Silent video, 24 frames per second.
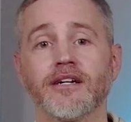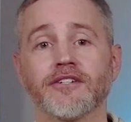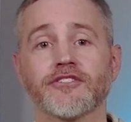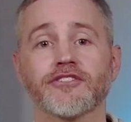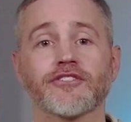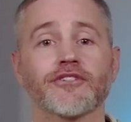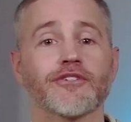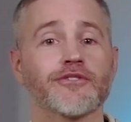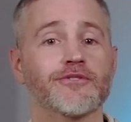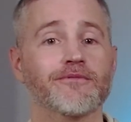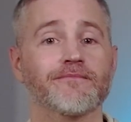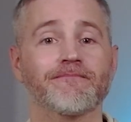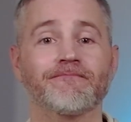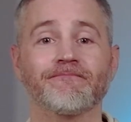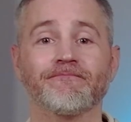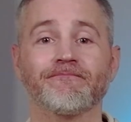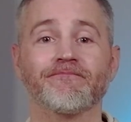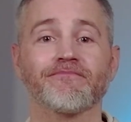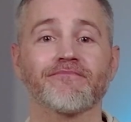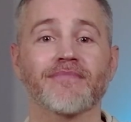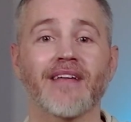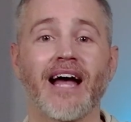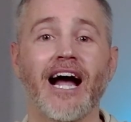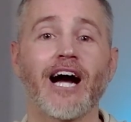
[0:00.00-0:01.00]
So
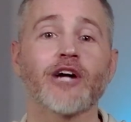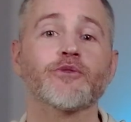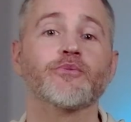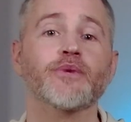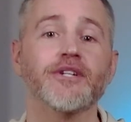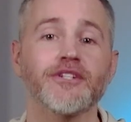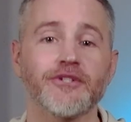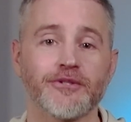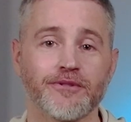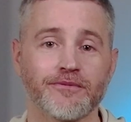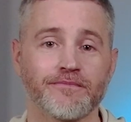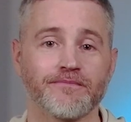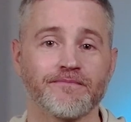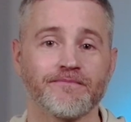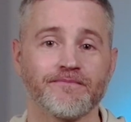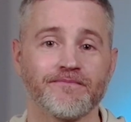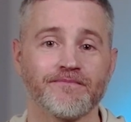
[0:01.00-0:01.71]
how'd we do?